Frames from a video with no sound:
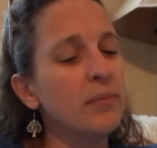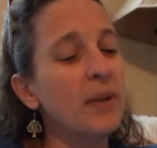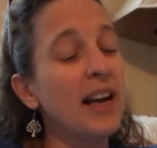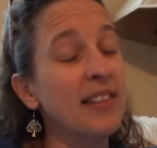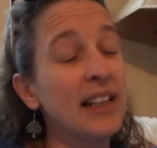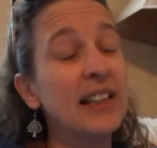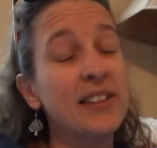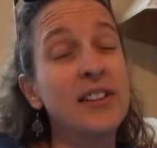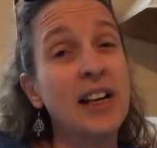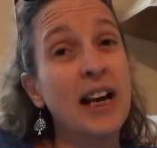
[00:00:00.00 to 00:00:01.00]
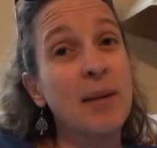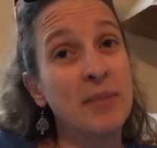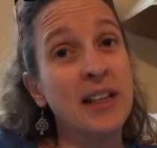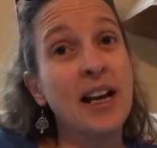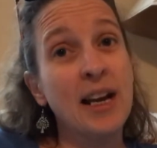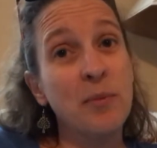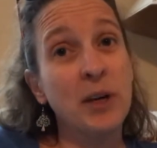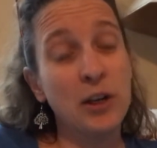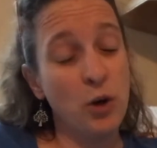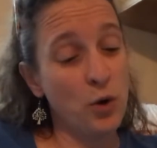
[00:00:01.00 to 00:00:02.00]
I think it's time that I
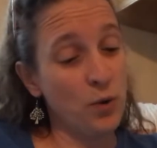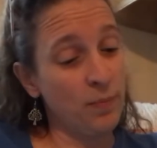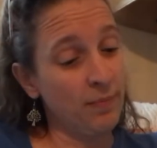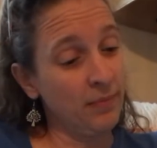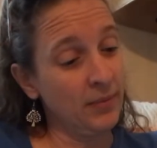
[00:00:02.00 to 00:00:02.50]
went home.